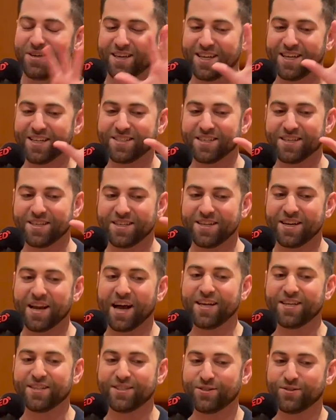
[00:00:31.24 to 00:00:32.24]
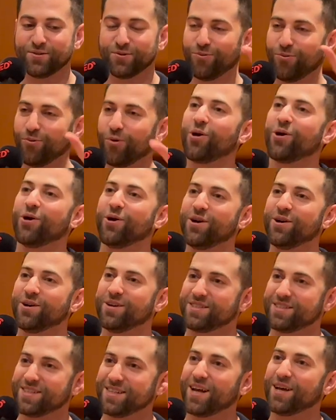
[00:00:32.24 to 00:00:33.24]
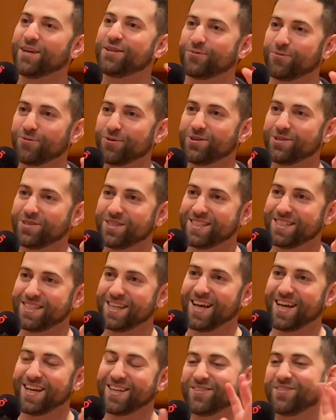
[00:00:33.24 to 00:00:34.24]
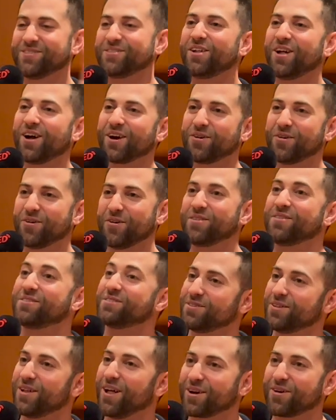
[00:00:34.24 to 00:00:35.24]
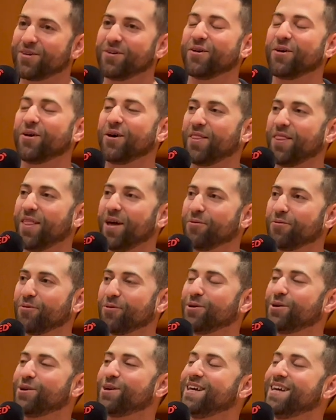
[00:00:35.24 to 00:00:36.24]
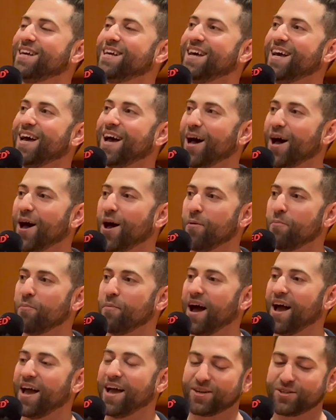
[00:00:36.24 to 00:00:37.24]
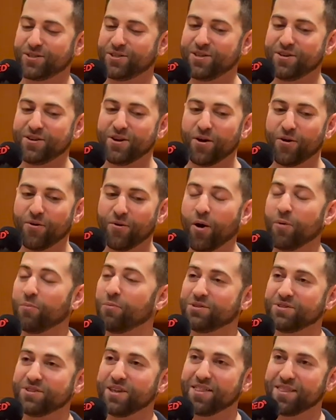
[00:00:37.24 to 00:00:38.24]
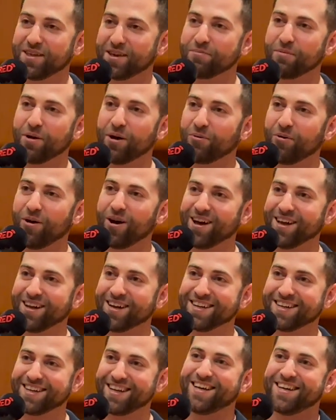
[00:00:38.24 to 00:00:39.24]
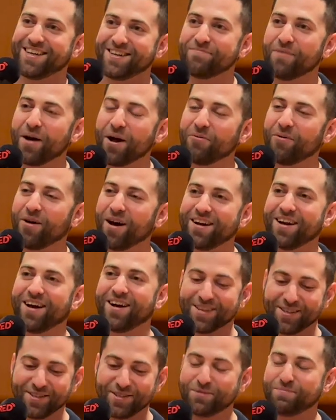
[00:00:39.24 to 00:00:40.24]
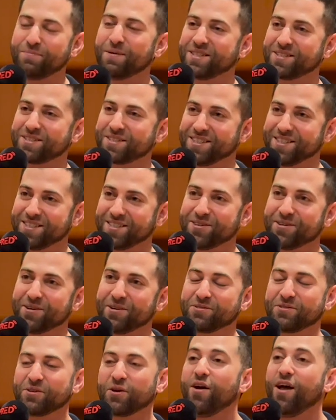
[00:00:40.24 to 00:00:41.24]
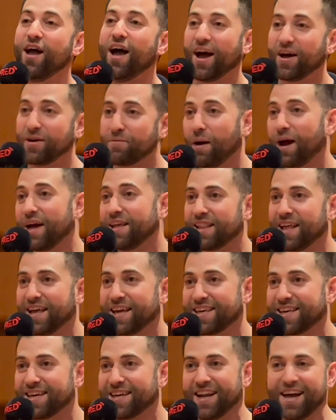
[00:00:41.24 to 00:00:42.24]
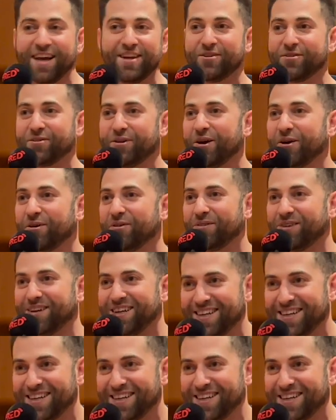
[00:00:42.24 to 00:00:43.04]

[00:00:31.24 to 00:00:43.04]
it's a nice word. It's a nice word to say. There's a lot going on in that word. I actually know almost nothing about wine. My wine knowledge is basically zero. So I might like it. I don't know.